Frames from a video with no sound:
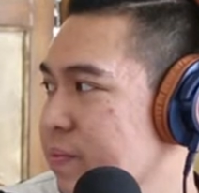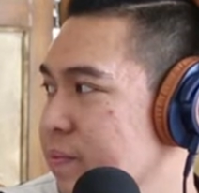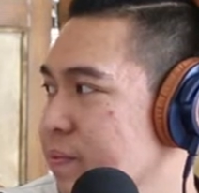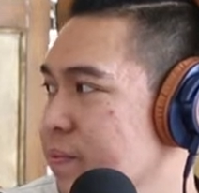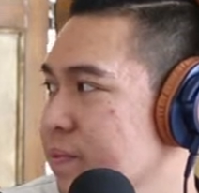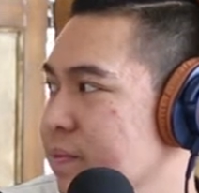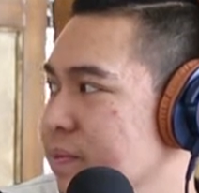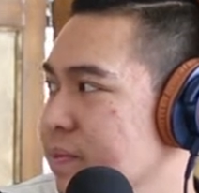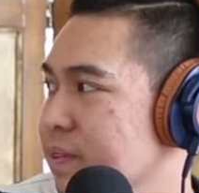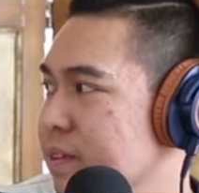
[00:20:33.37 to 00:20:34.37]

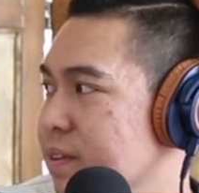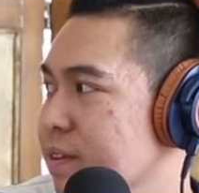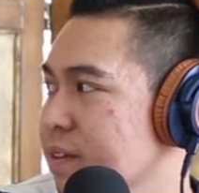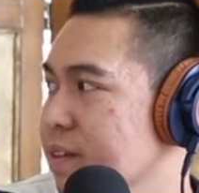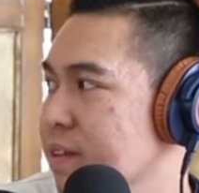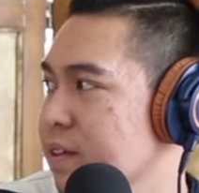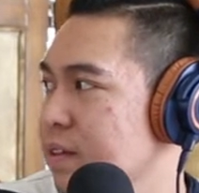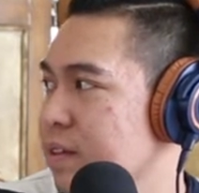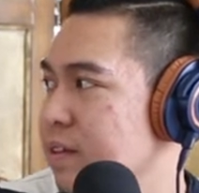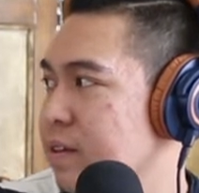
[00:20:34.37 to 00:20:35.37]

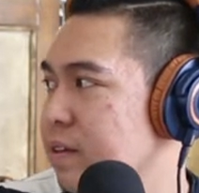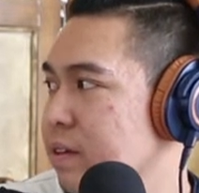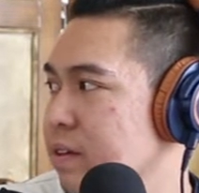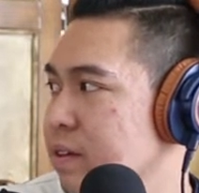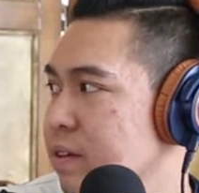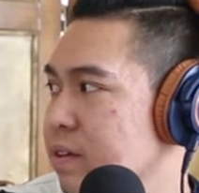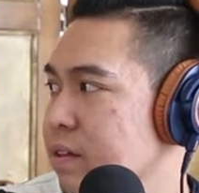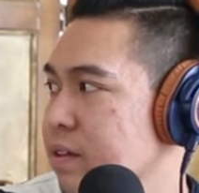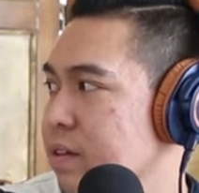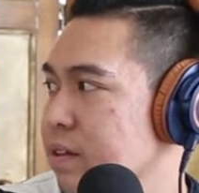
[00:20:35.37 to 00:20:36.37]

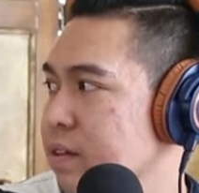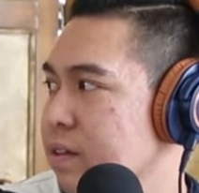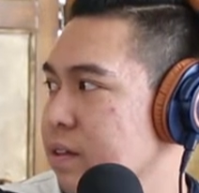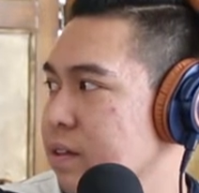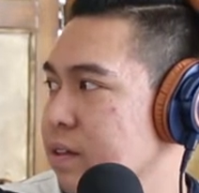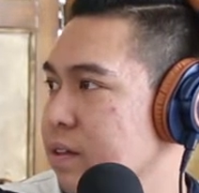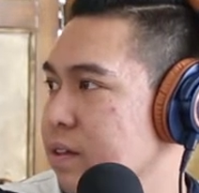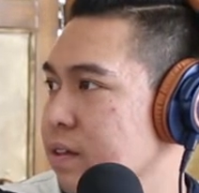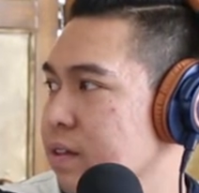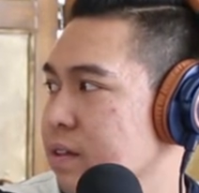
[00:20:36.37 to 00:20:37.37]

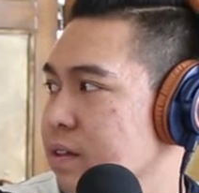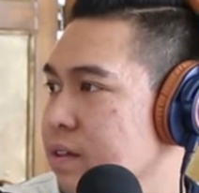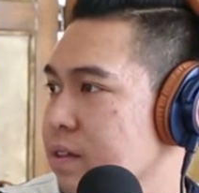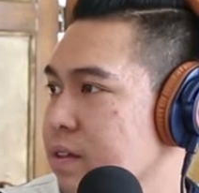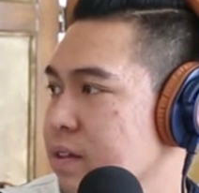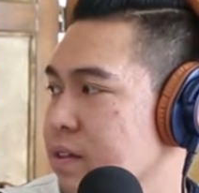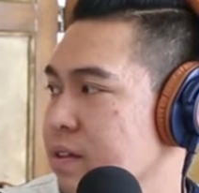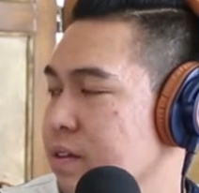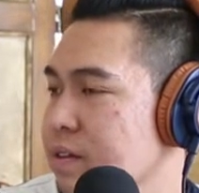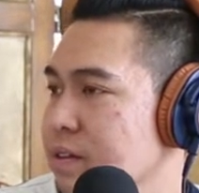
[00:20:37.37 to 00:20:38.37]

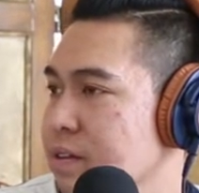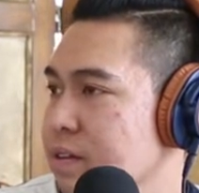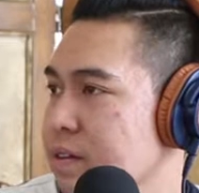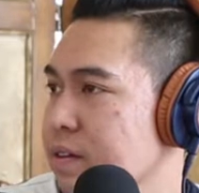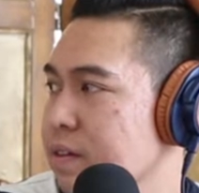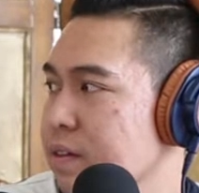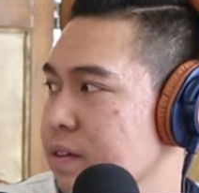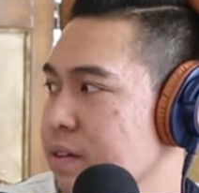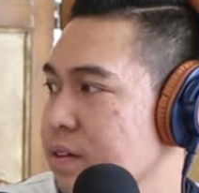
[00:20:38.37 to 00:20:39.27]
The person shown says nothing.